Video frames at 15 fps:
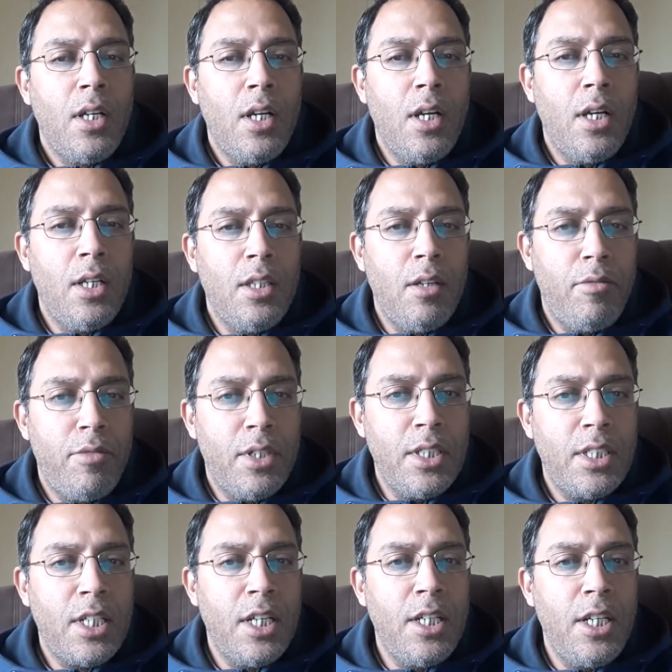The
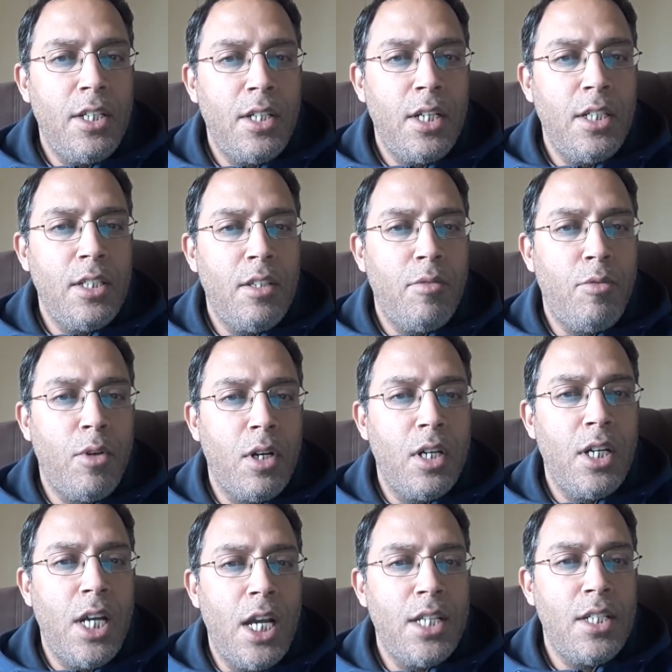first condition is the
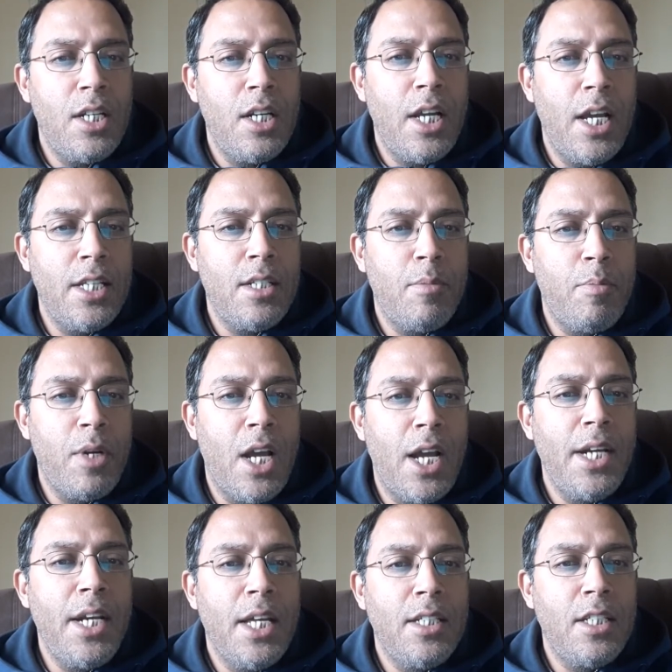foreign national has
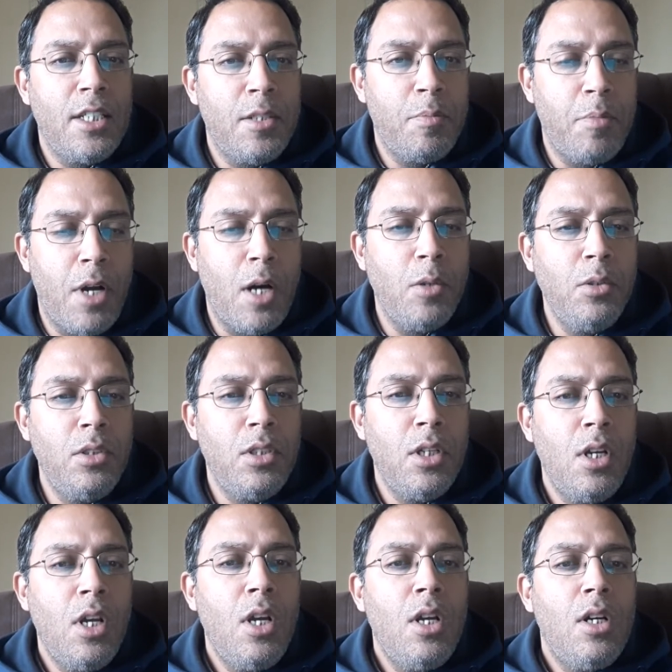applied as a spouse
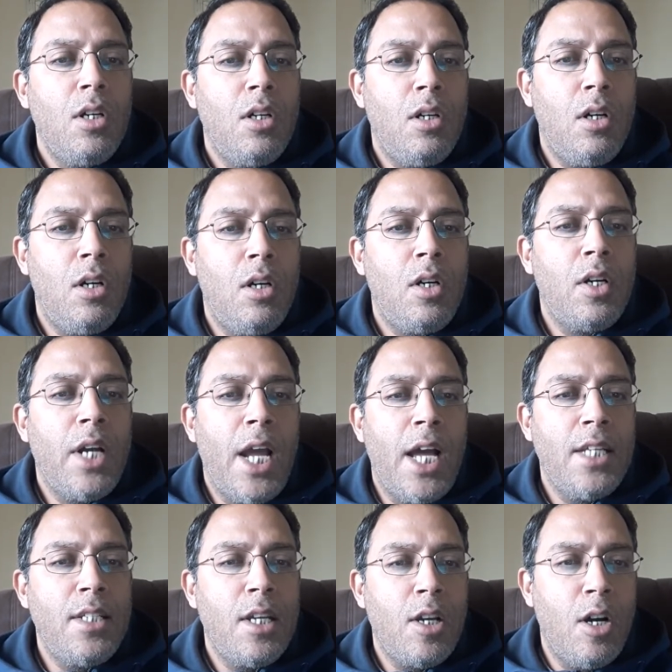or
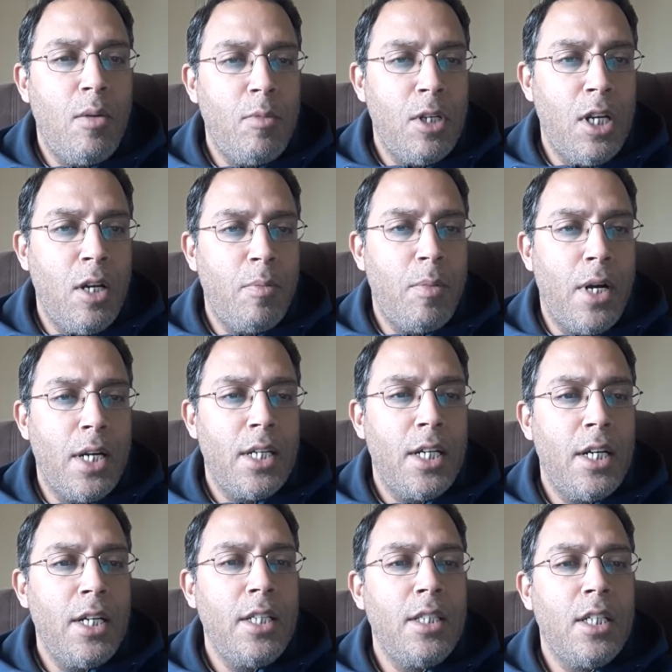as a common law
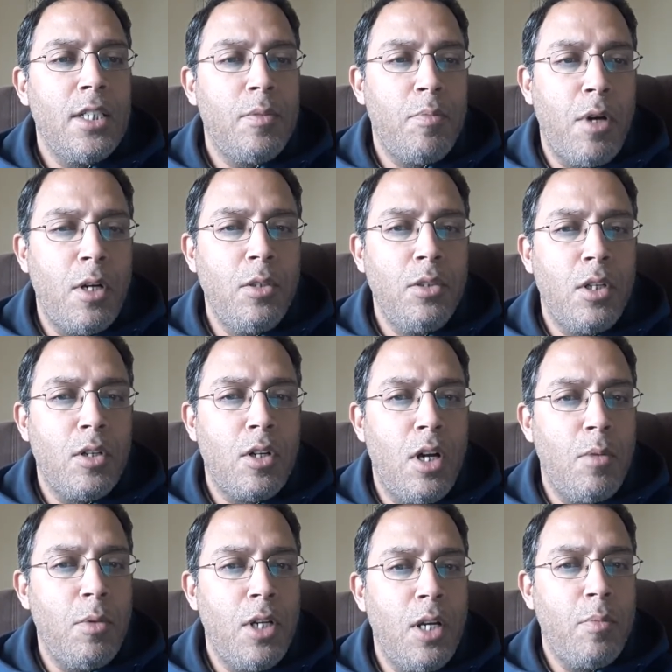partner in the spouse or
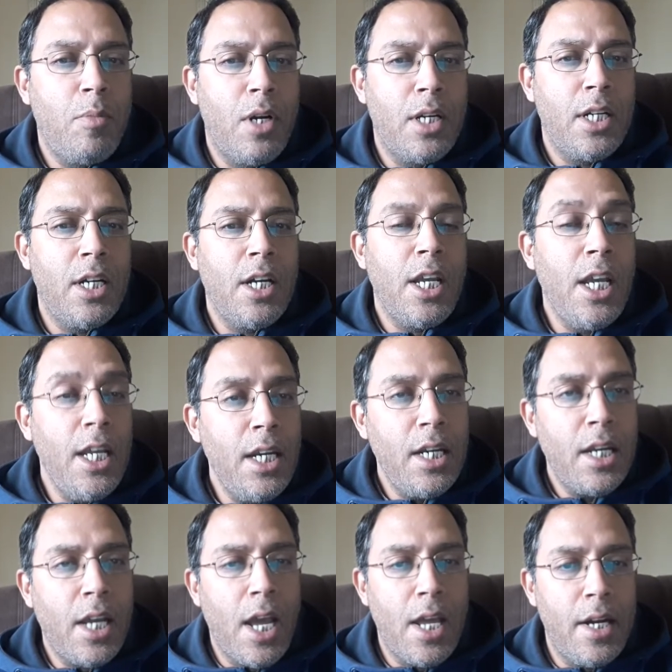common law partner in
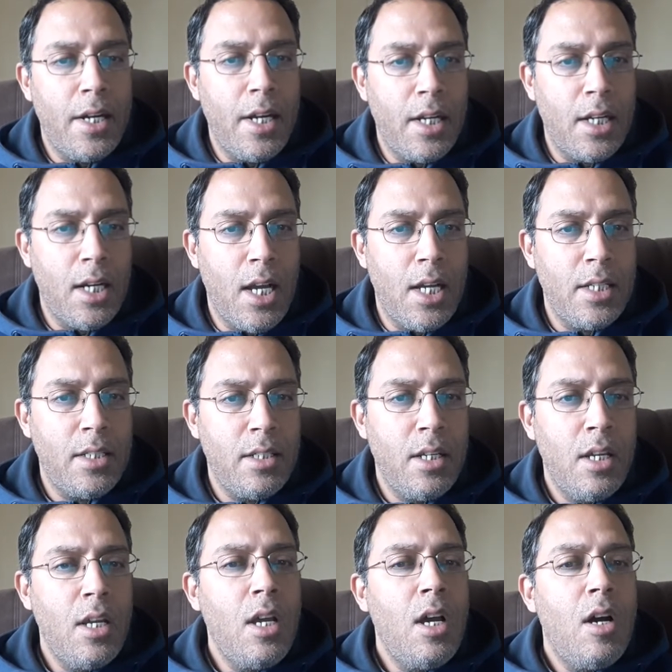Canada class,
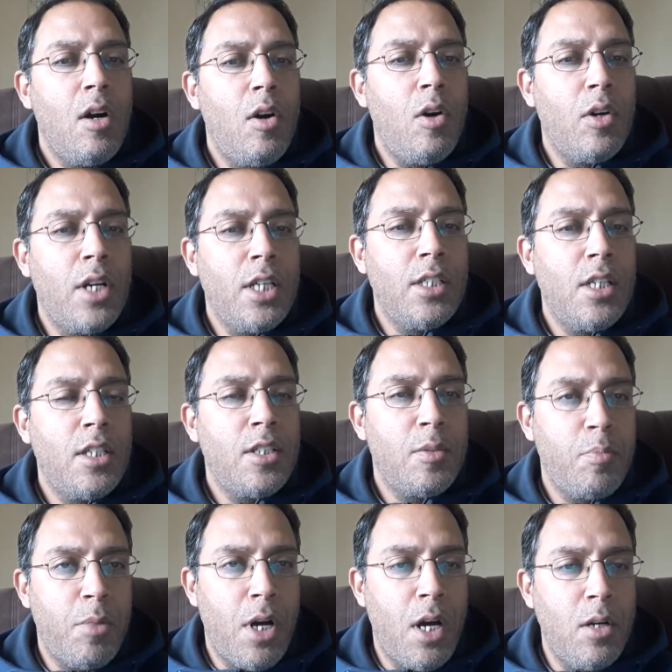or as a
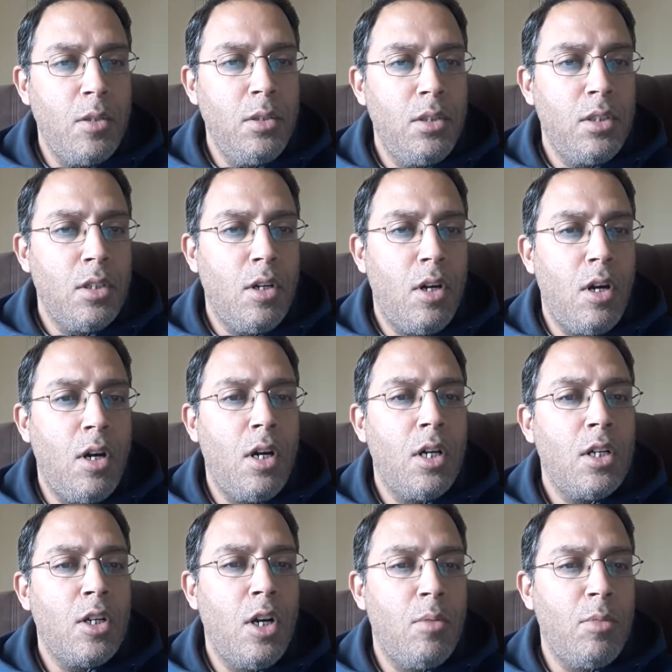spouse or
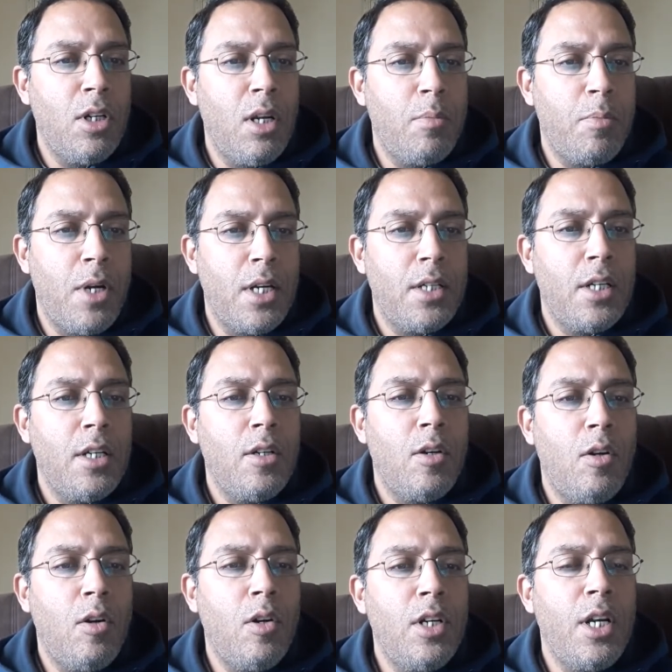common law partner
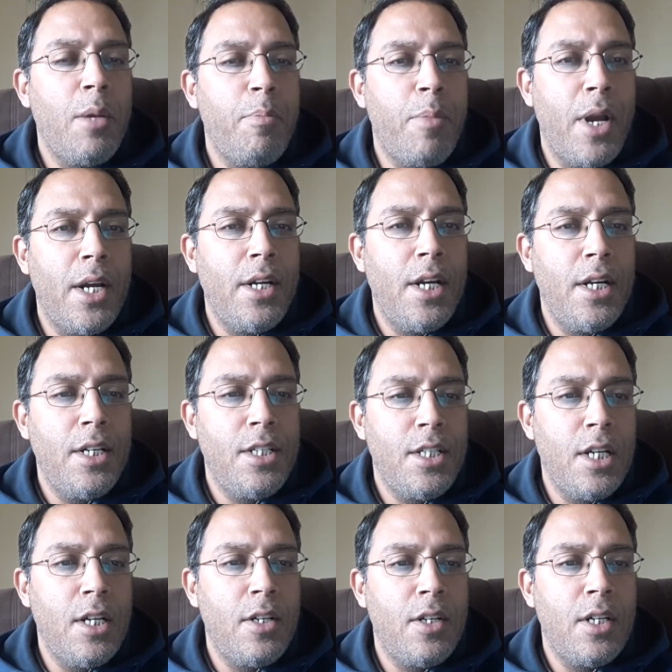or dependent
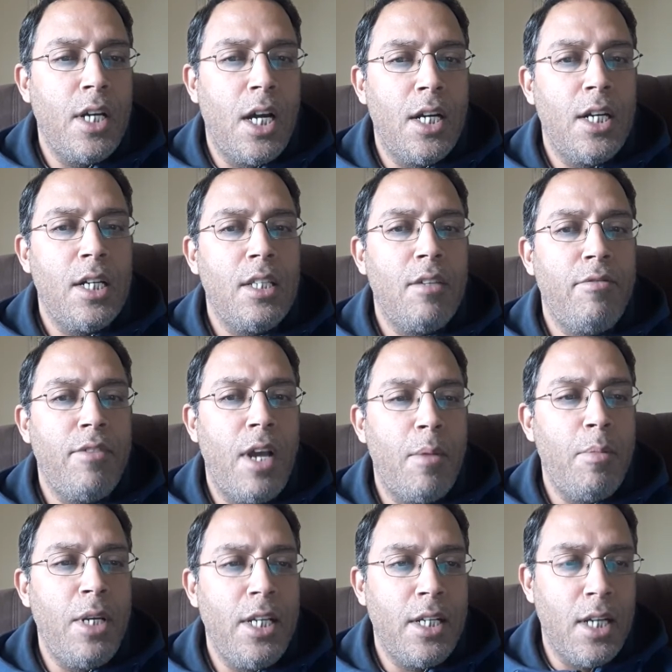children under the
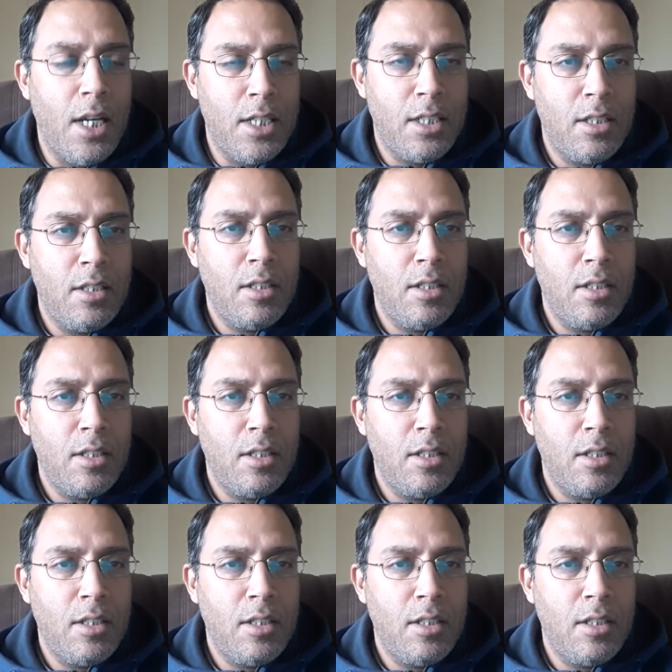family class